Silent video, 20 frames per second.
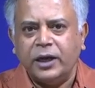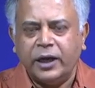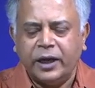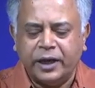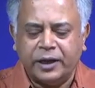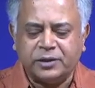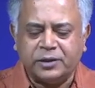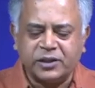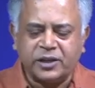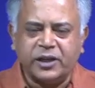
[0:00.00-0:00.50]

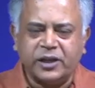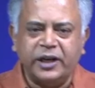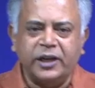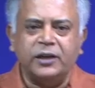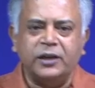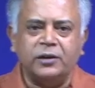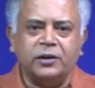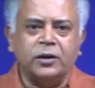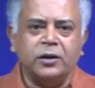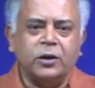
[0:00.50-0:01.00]
a
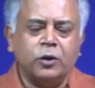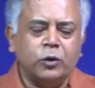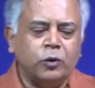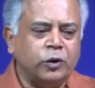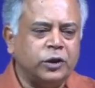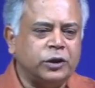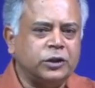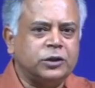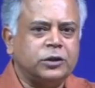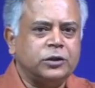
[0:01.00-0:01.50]
screen
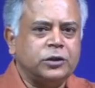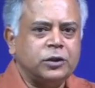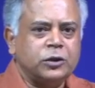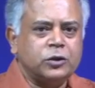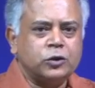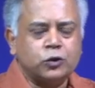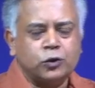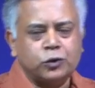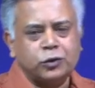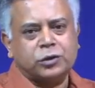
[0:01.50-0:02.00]
which
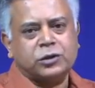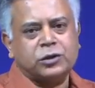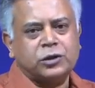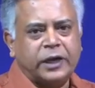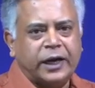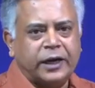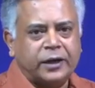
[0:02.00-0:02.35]
suits